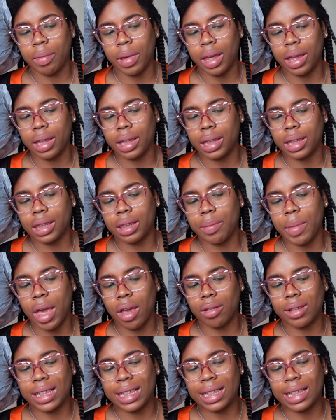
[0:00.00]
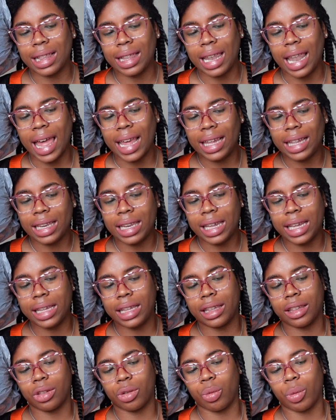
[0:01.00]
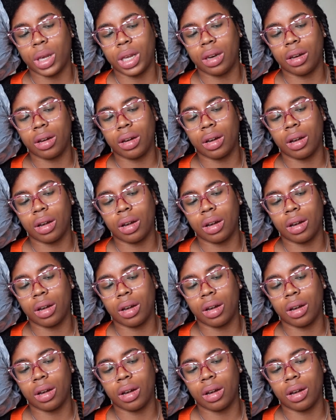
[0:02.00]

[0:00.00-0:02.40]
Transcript: but it smells slightly sweeter